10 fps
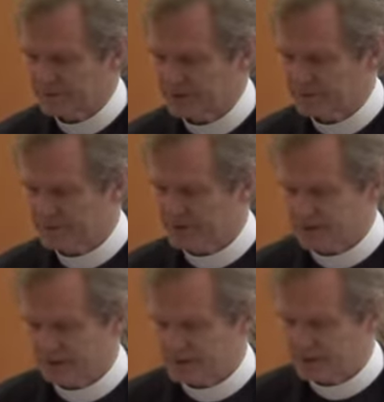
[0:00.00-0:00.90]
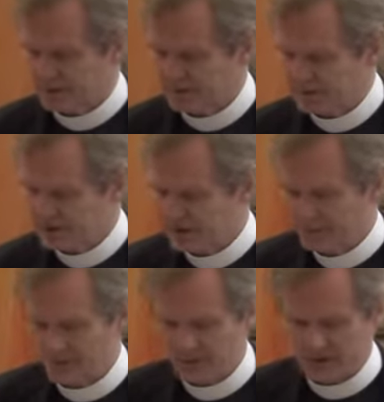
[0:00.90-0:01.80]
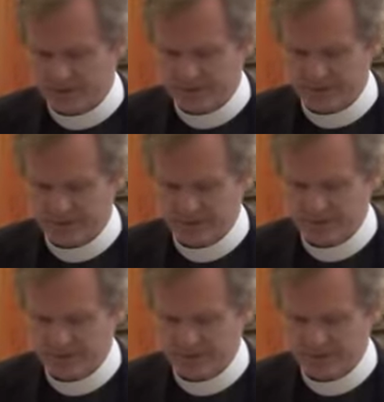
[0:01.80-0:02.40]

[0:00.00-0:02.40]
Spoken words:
conversation. Let me jump on